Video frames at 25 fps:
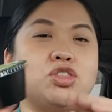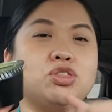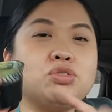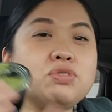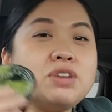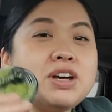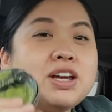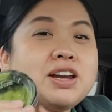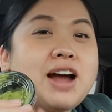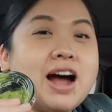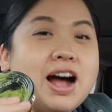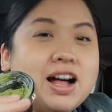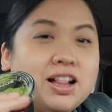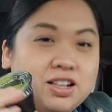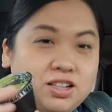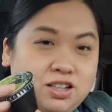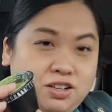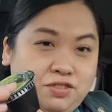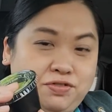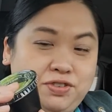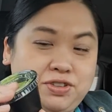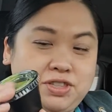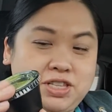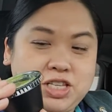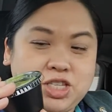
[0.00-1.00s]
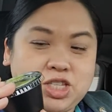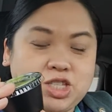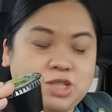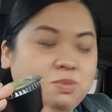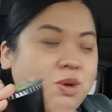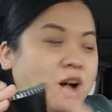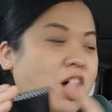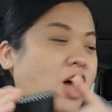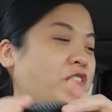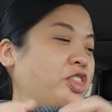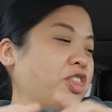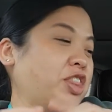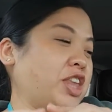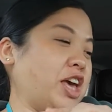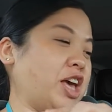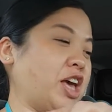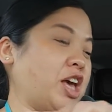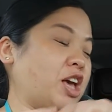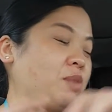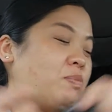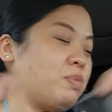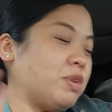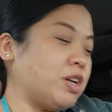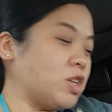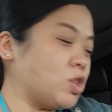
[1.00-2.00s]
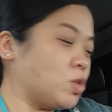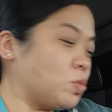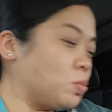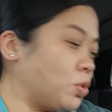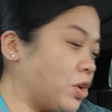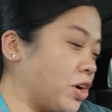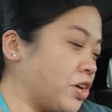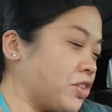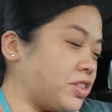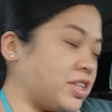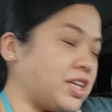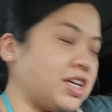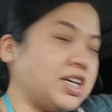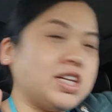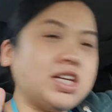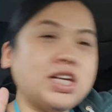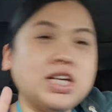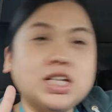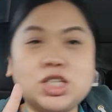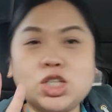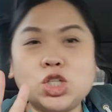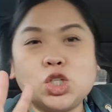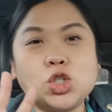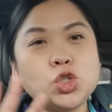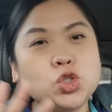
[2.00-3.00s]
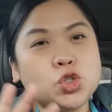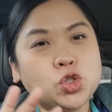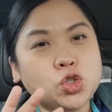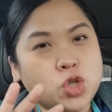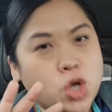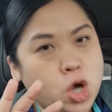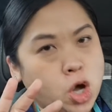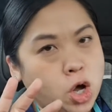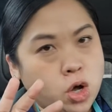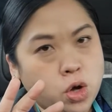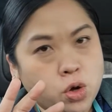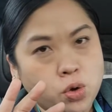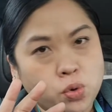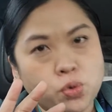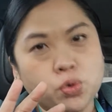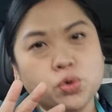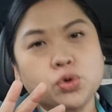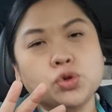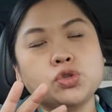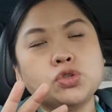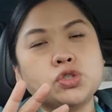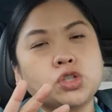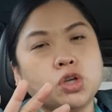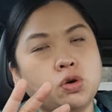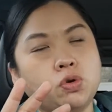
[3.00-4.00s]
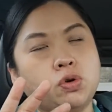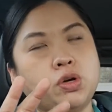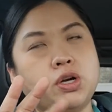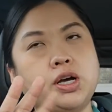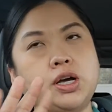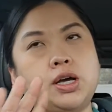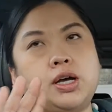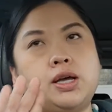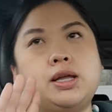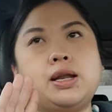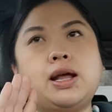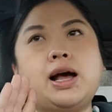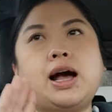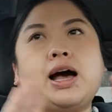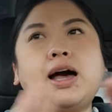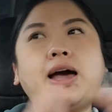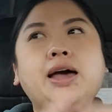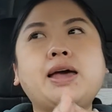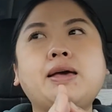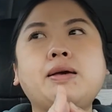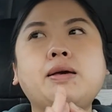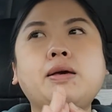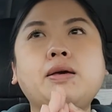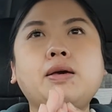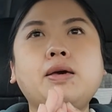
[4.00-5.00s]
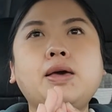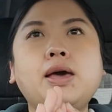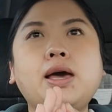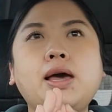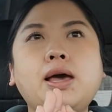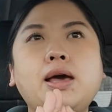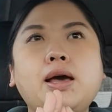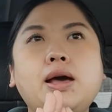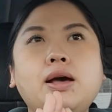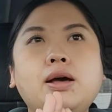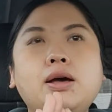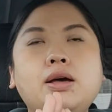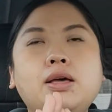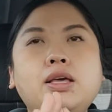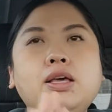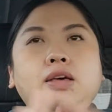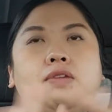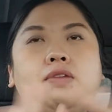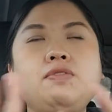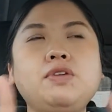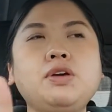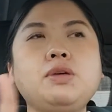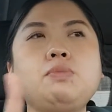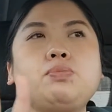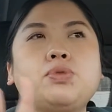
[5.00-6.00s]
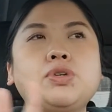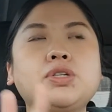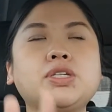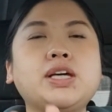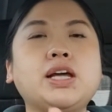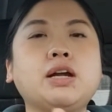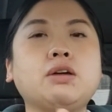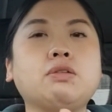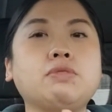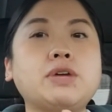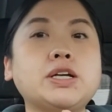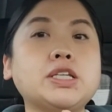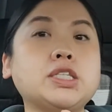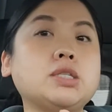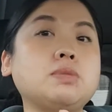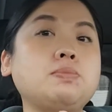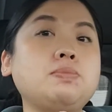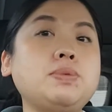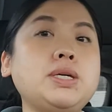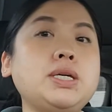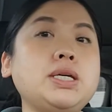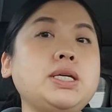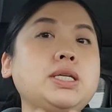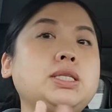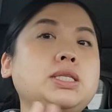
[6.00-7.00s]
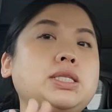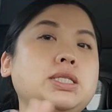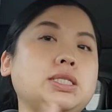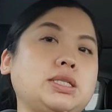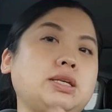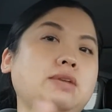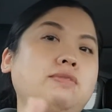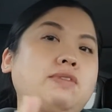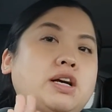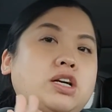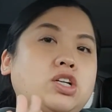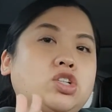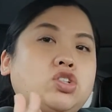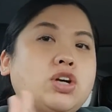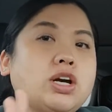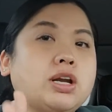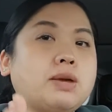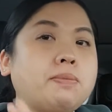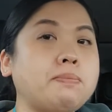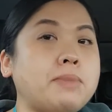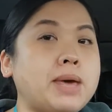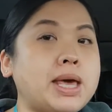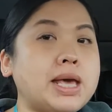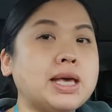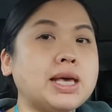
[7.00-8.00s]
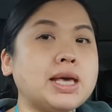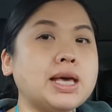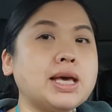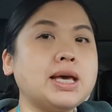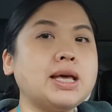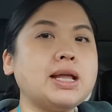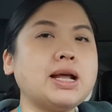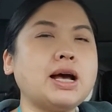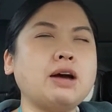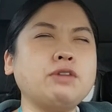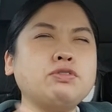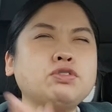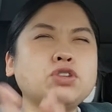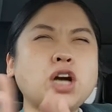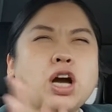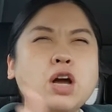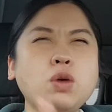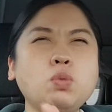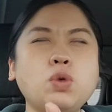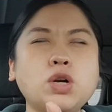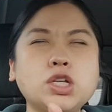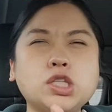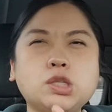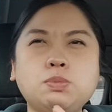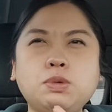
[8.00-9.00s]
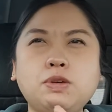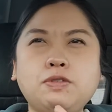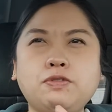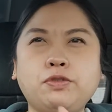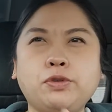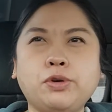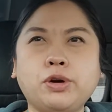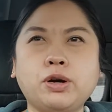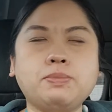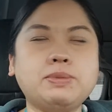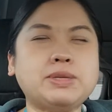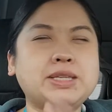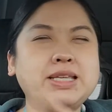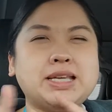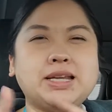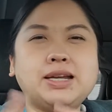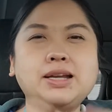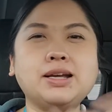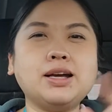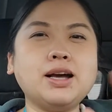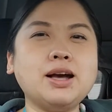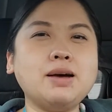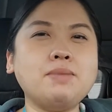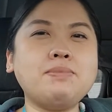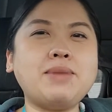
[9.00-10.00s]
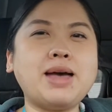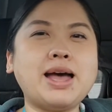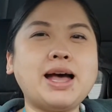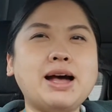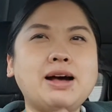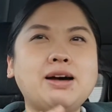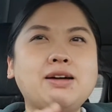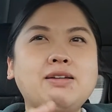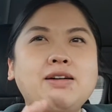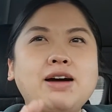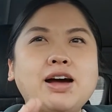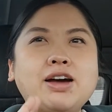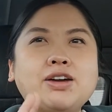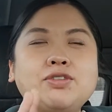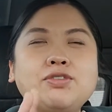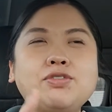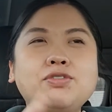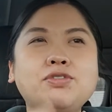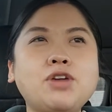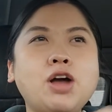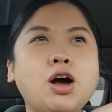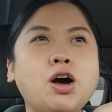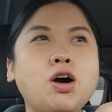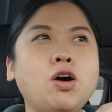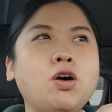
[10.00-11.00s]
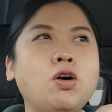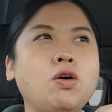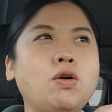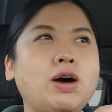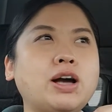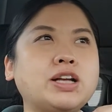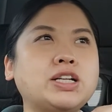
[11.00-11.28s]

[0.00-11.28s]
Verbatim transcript: Three dollars for this small thing, but it's worth it. It's so so good. I even put down a recipe to see if I could try to make it. I've tried once before, but didn't come out. I don't know.